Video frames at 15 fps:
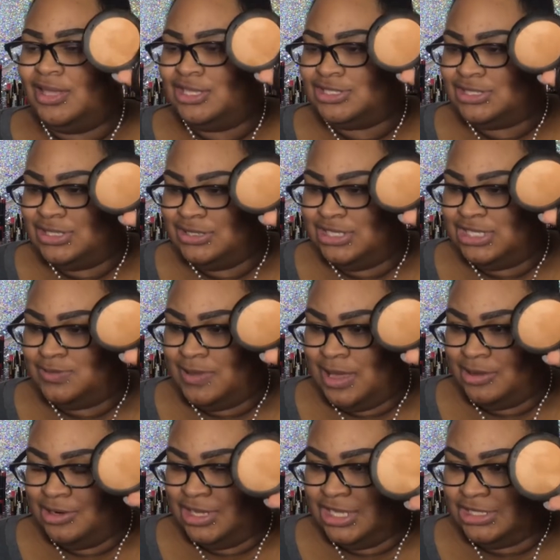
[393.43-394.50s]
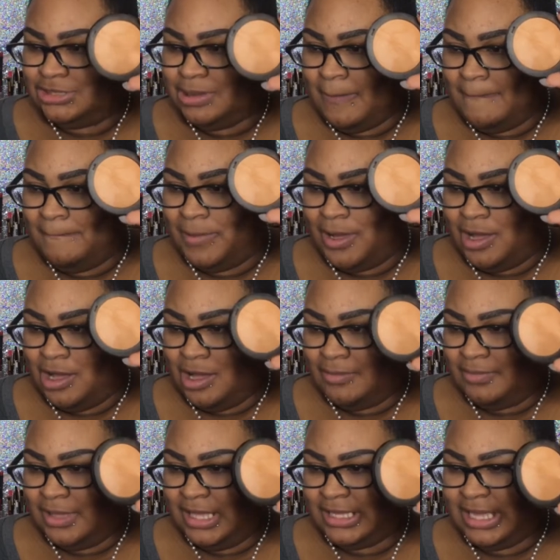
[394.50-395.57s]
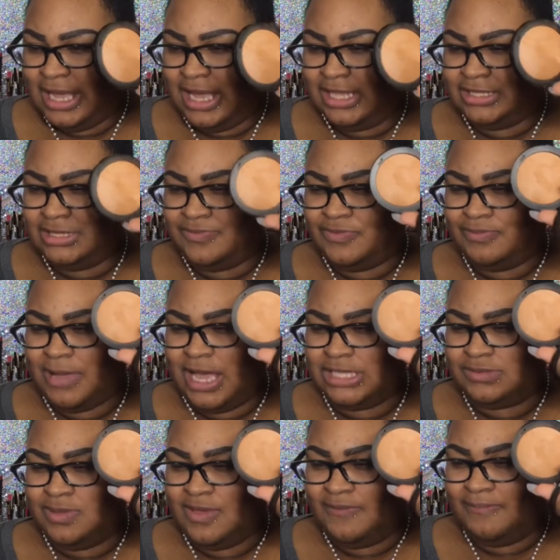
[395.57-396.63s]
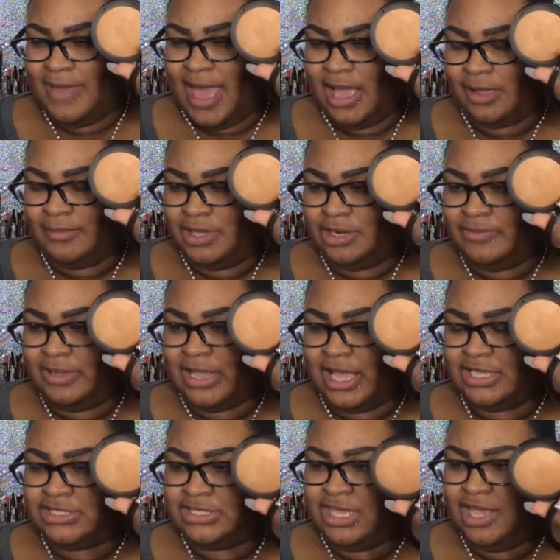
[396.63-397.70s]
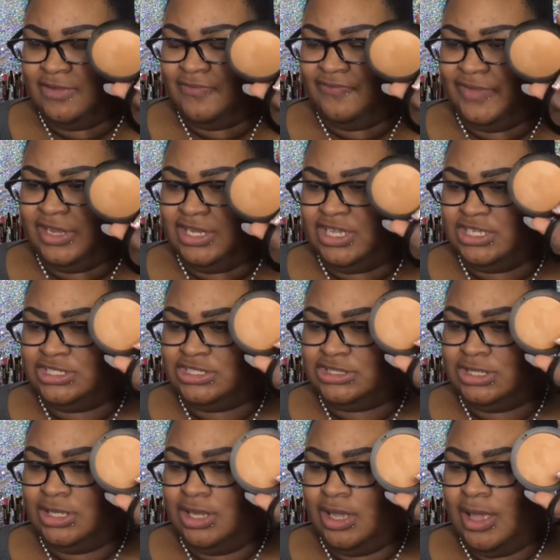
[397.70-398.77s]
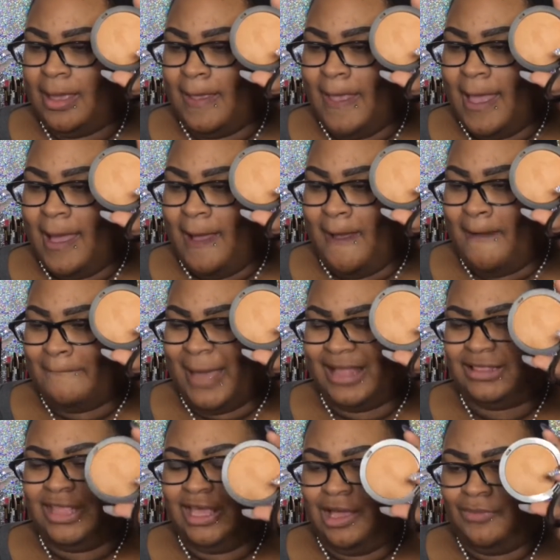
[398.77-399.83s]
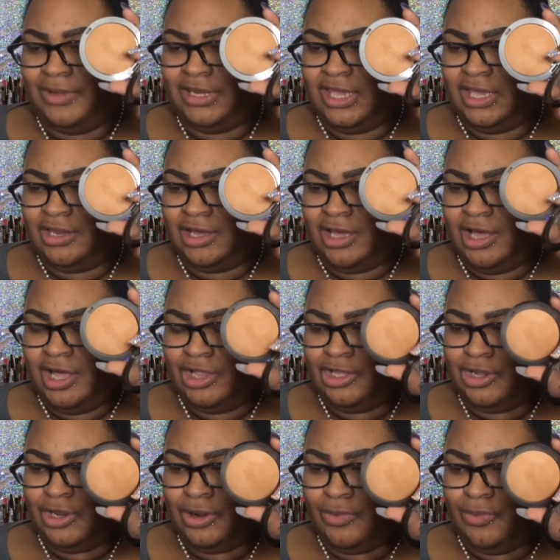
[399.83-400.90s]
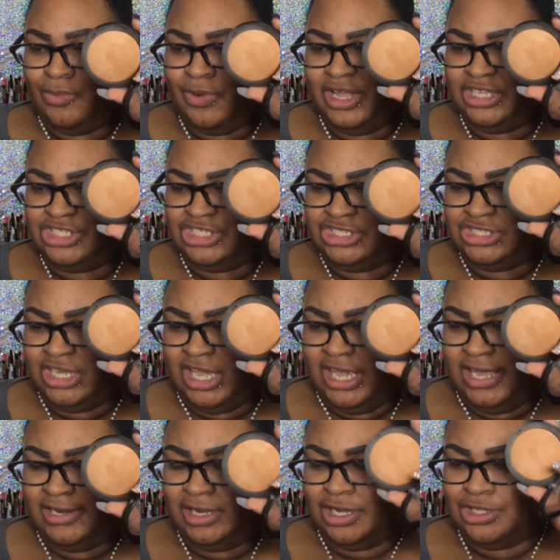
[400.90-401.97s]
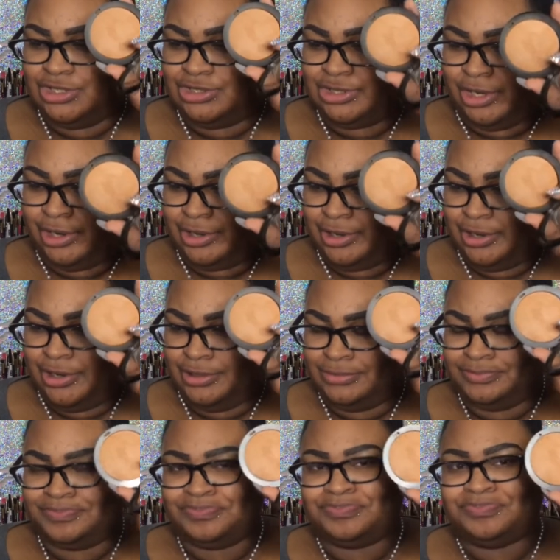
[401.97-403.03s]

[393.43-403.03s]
So this powder is bomb. It kind of reminds me of MAC Mineralized Skin Finish. I think I want to get a color 1 shade darker.